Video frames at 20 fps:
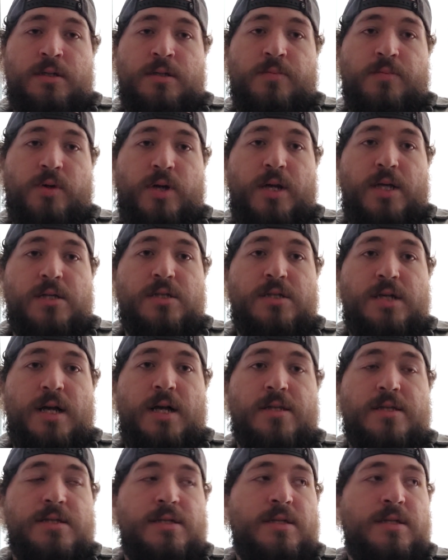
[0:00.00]
Brian
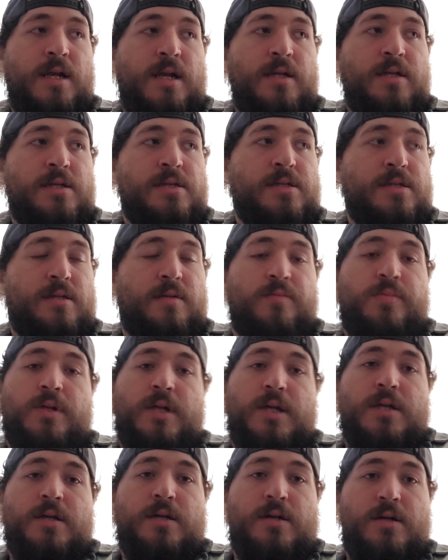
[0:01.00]
Johnson and his
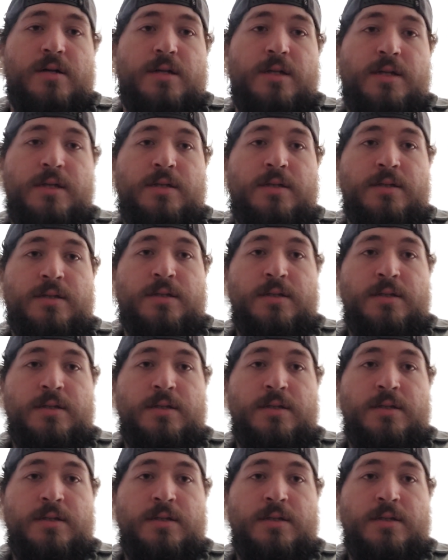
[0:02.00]
play calling,